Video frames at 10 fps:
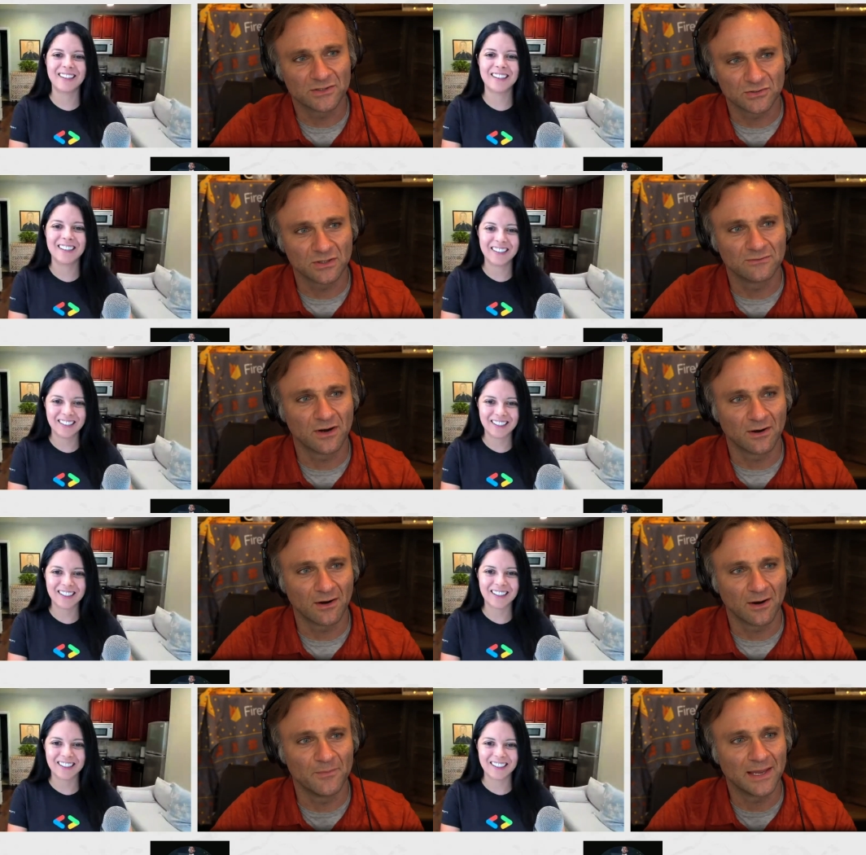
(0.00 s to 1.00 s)
Speaker 1: are sort of our
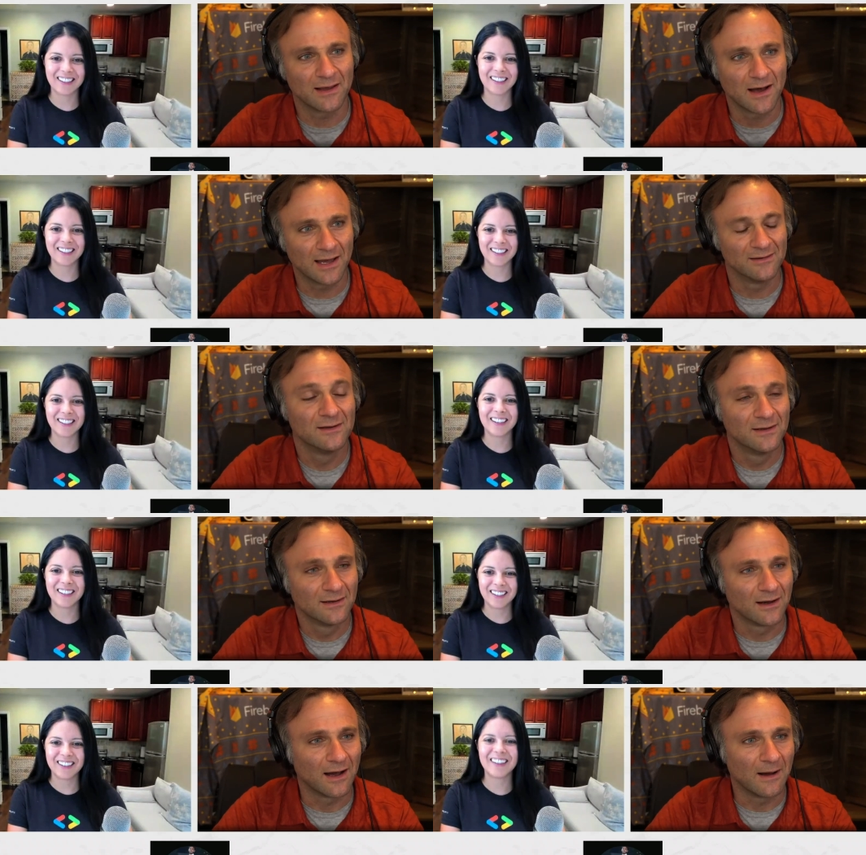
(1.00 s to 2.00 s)
our big hot
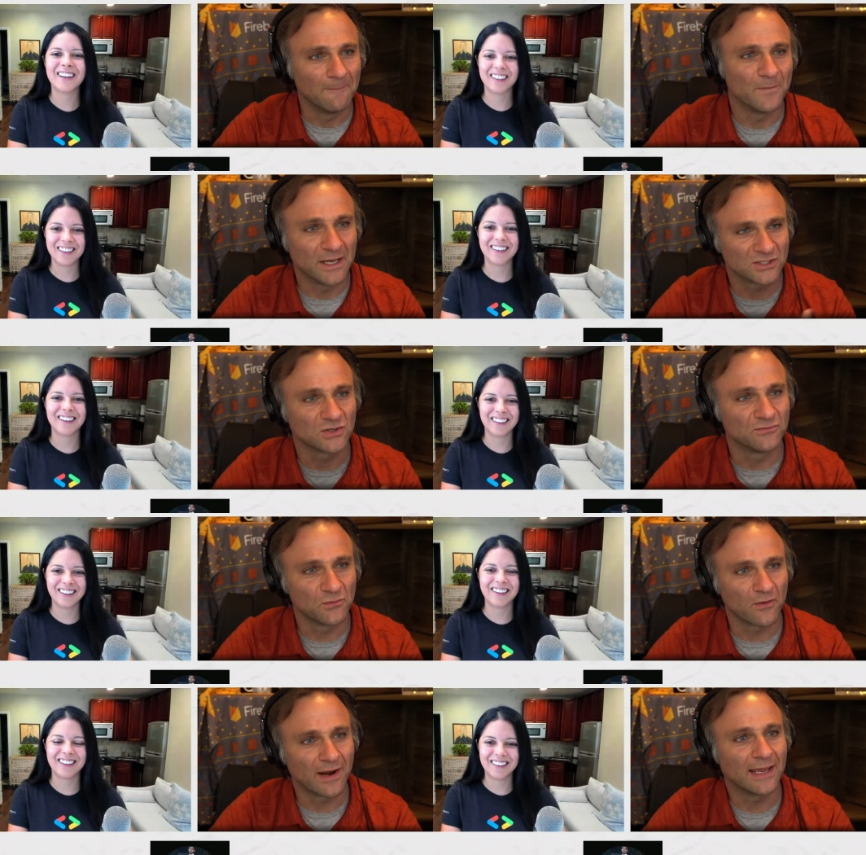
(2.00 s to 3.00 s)
um, initial
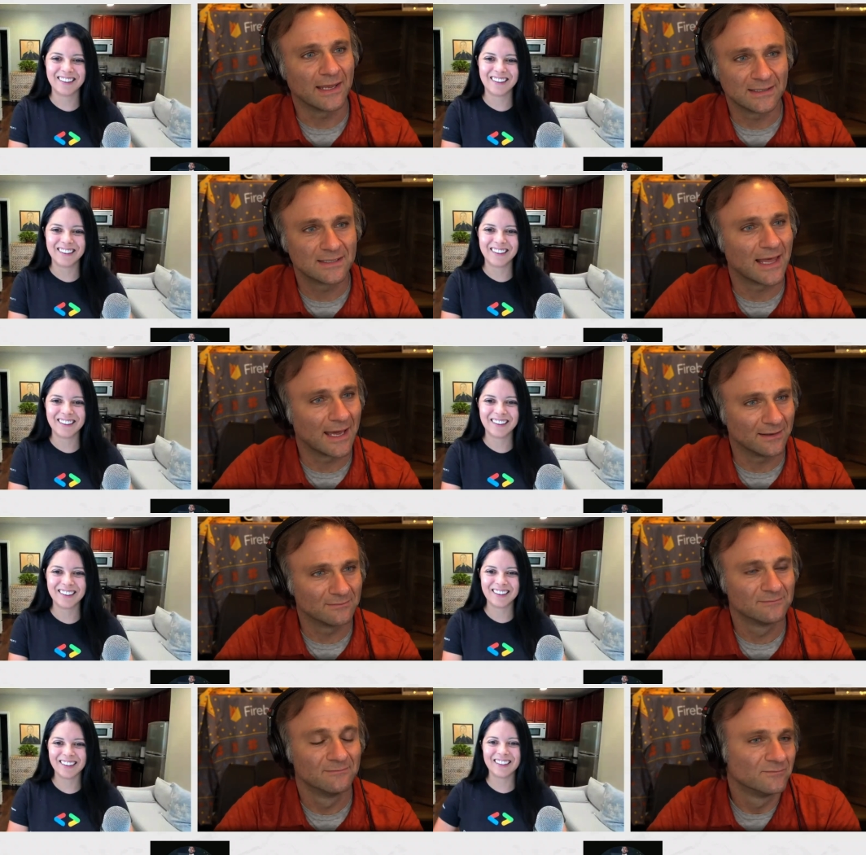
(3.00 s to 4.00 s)
foray into that
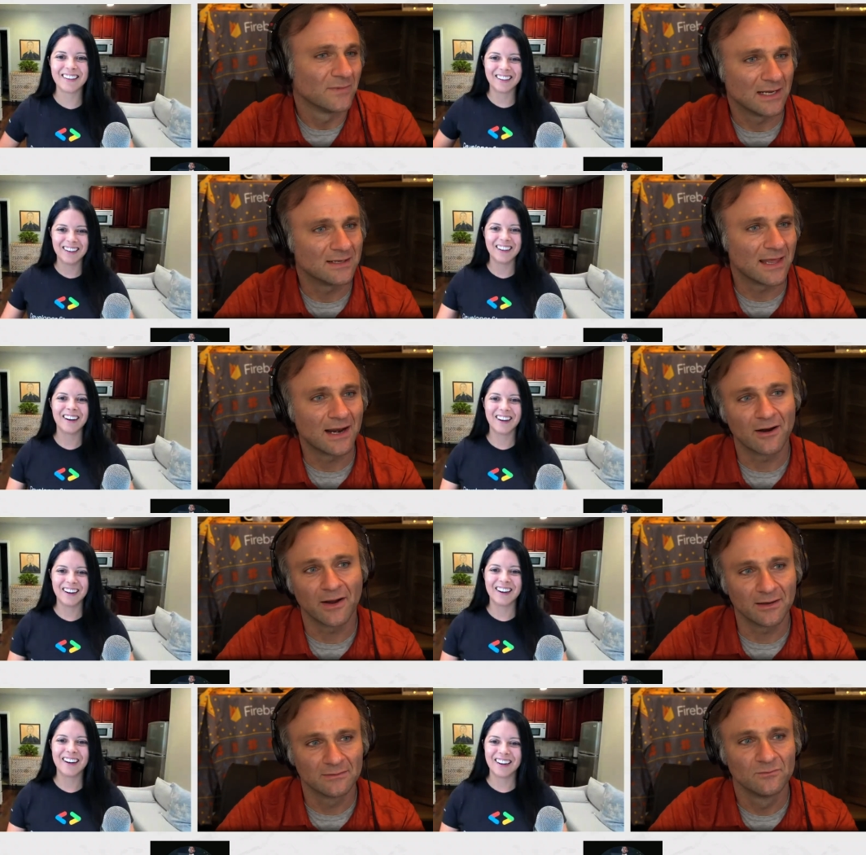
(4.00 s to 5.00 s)
into that
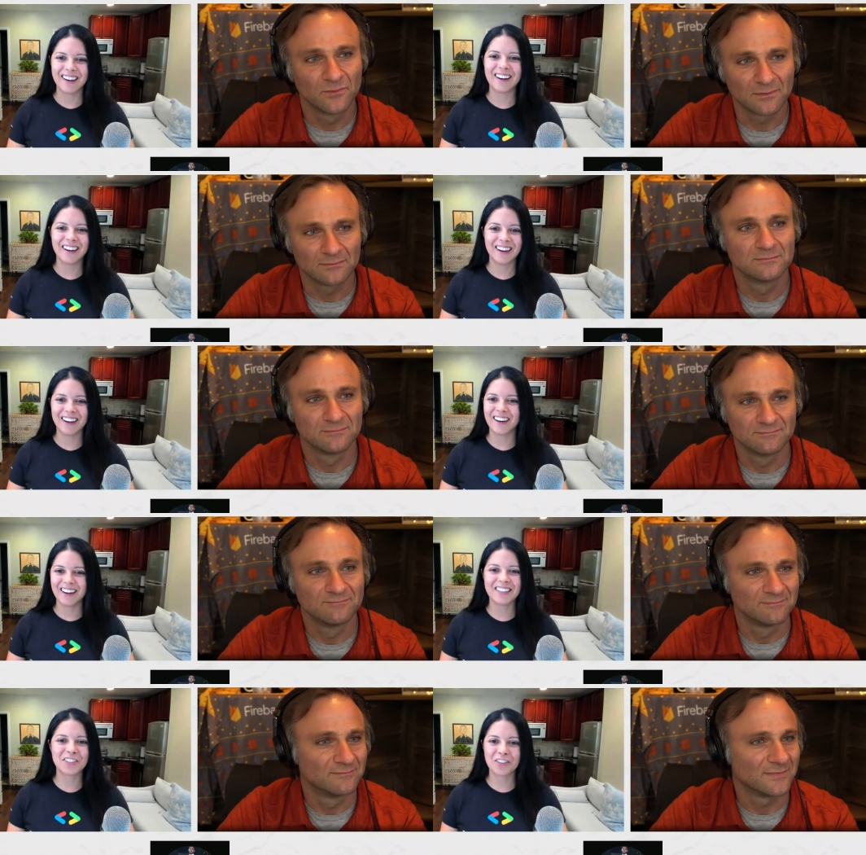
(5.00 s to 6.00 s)
area.
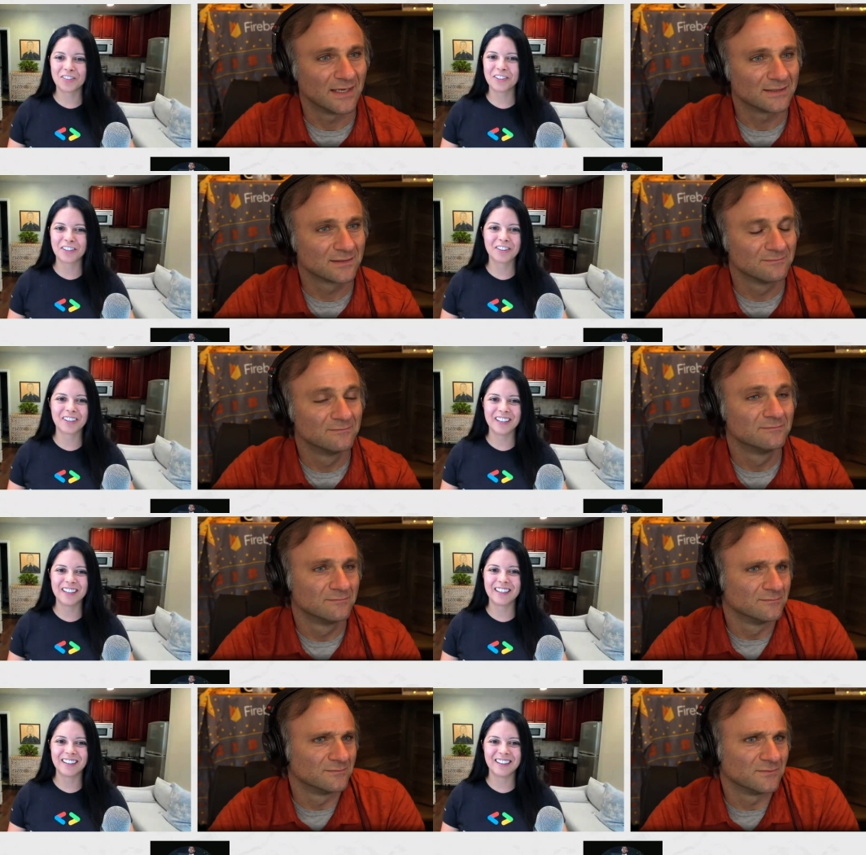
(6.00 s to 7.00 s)
Speaker 2: I totally That's,
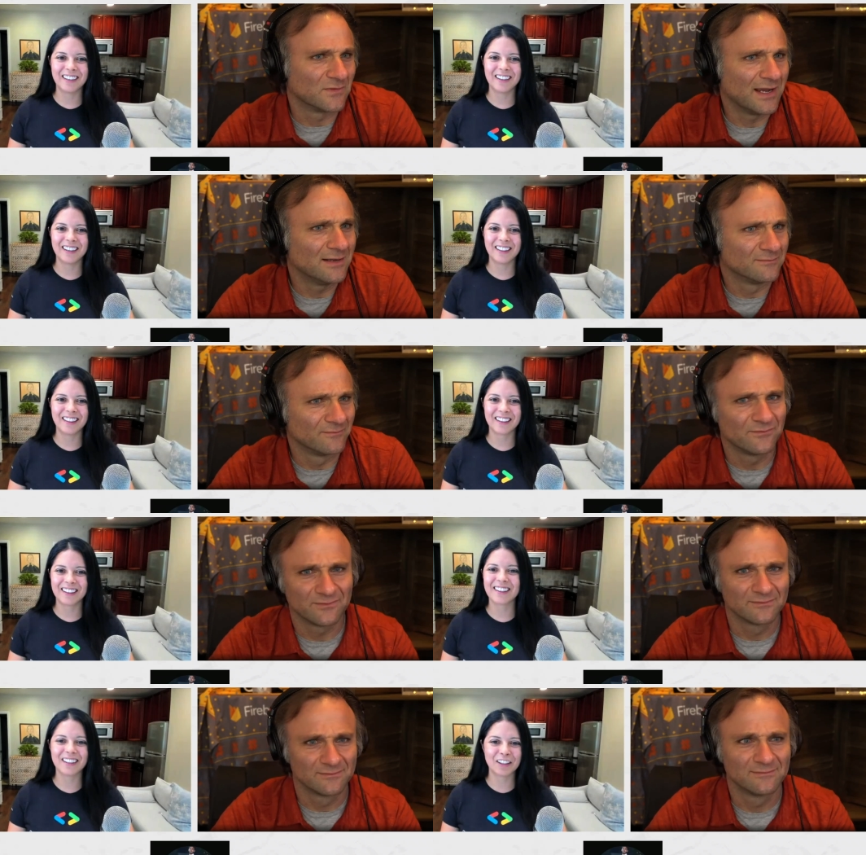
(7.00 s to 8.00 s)
agree. Right? I,
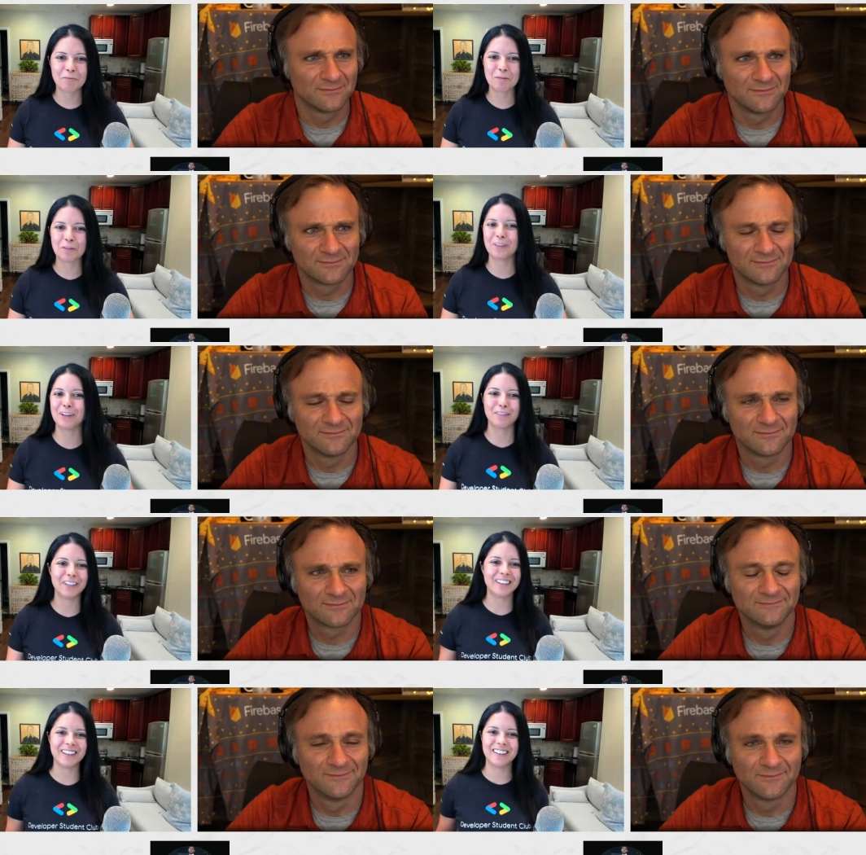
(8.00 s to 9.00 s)
I think people will love
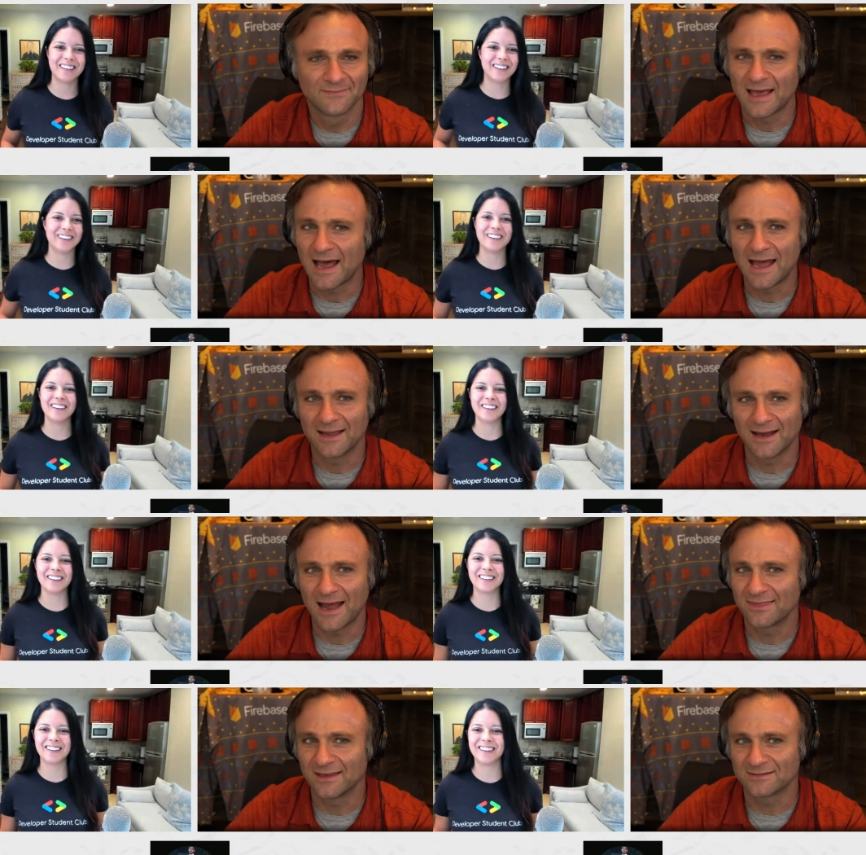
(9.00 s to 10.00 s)
it.
Speaker 1: I I
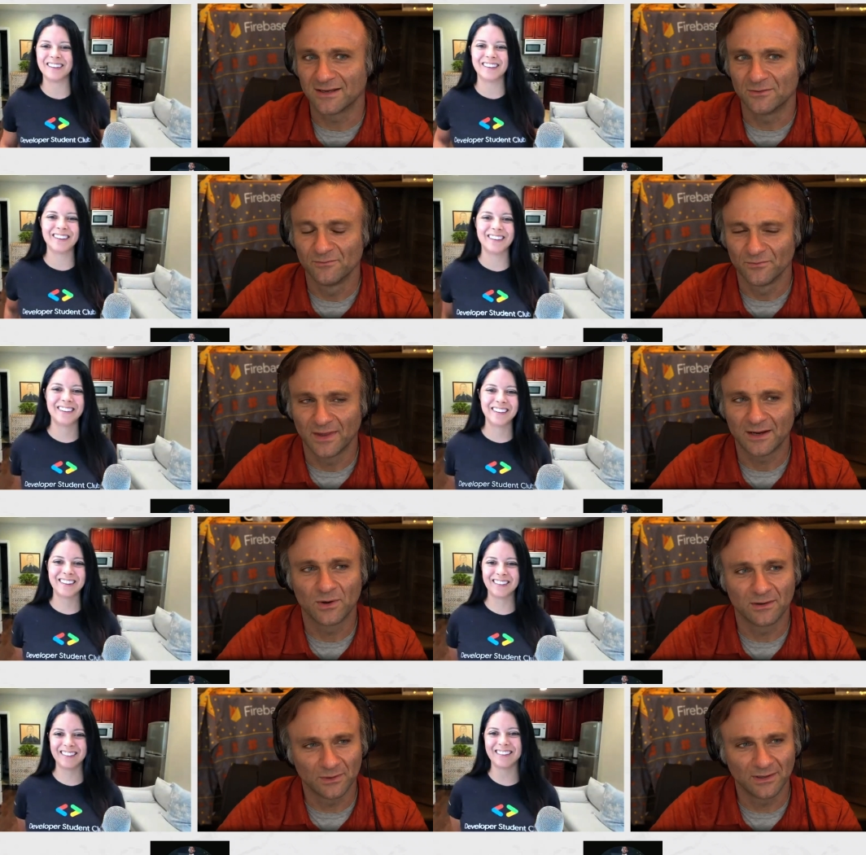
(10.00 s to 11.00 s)
think so. Like
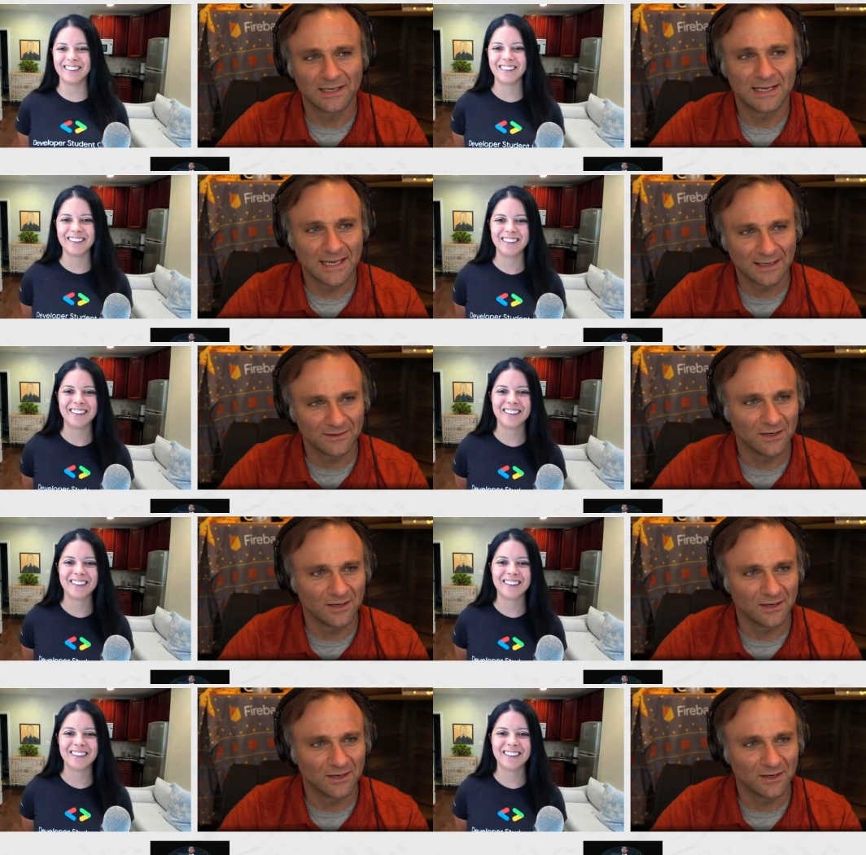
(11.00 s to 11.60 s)
we're we're looking to get you